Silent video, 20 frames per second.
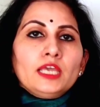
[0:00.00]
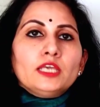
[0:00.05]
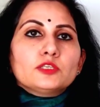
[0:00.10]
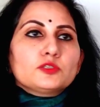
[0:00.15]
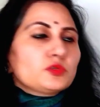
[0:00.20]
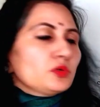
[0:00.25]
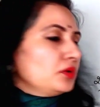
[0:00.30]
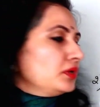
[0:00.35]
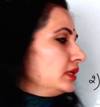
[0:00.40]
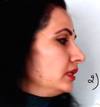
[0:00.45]

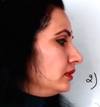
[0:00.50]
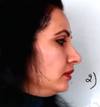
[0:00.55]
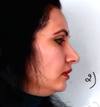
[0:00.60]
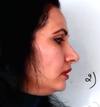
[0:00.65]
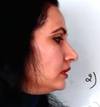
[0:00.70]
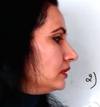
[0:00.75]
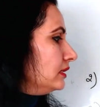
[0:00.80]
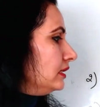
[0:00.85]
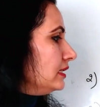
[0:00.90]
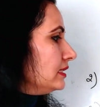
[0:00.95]
So
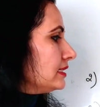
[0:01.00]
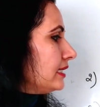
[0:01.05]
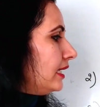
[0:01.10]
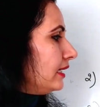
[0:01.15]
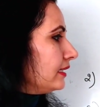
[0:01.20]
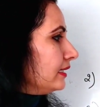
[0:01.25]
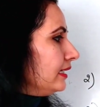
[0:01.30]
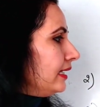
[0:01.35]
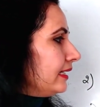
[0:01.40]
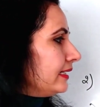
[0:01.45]
here these
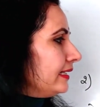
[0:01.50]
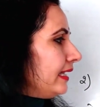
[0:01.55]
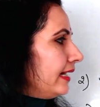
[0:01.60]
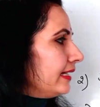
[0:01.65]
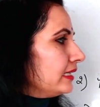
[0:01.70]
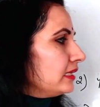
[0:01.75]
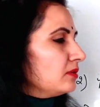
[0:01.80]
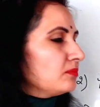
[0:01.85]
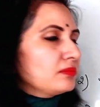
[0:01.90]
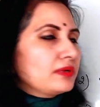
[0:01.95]
algae like
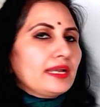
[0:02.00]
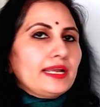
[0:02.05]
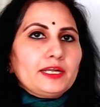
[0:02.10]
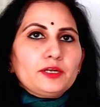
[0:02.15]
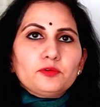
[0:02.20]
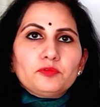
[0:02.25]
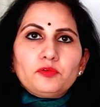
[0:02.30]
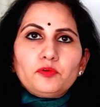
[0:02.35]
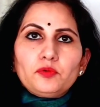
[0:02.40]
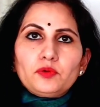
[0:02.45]
diatom,
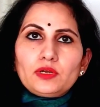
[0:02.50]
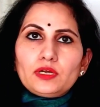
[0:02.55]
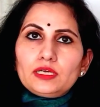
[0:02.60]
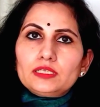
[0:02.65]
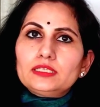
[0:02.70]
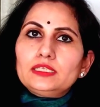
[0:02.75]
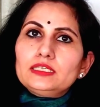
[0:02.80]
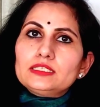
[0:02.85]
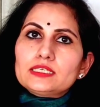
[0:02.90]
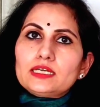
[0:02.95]

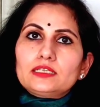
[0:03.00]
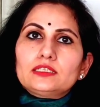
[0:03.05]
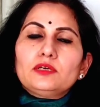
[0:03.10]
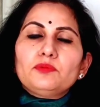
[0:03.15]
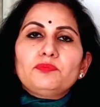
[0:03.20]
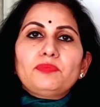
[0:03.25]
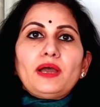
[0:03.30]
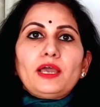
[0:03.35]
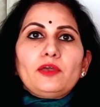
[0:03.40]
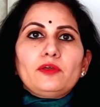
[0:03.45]
cladophora, these are
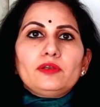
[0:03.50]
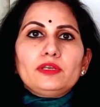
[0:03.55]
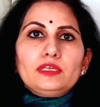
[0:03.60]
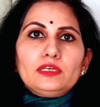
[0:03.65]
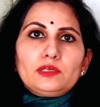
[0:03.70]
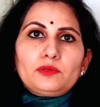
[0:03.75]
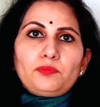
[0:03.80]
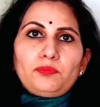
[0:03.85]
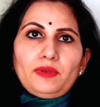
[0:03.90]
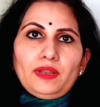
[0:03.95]
the
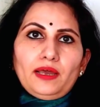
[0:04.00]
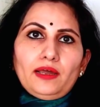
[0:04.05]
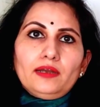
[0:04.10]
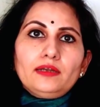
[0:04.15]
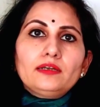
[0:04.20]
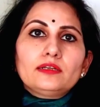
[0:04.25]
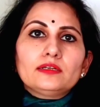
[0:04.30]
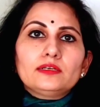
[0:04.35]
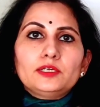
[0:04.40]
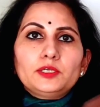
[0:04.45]
pioneer
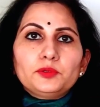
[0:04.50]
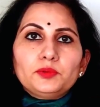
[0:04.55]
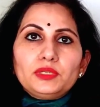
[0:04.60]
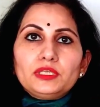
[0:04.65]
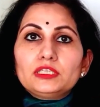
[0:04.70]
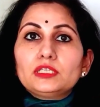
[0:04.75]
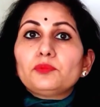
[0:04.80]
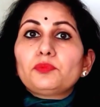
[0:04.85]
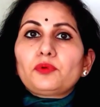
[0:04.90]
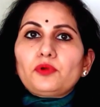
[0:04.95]
plant
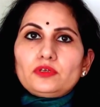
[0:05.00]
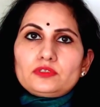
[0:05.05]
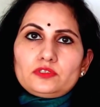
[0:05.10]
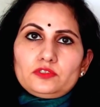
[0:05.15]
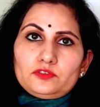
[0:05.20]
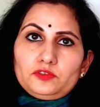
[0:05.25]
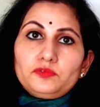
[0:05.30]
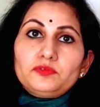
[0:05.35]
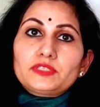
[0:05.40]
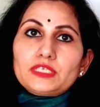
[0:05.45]
during the
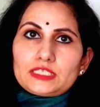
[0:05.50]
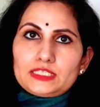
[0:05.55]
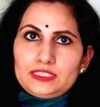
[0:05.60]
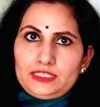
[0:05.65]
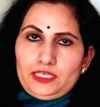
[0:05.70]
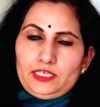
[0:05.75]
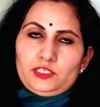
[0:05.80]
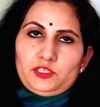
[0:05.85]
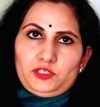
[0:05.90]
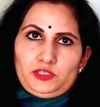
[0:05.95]
process of
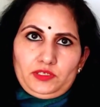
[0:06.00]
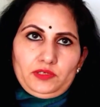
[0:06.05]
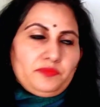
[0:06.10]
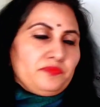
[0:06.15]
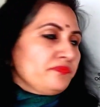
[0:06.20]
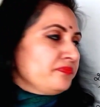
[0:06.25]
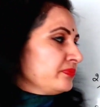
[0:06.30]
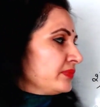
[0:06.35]
succession.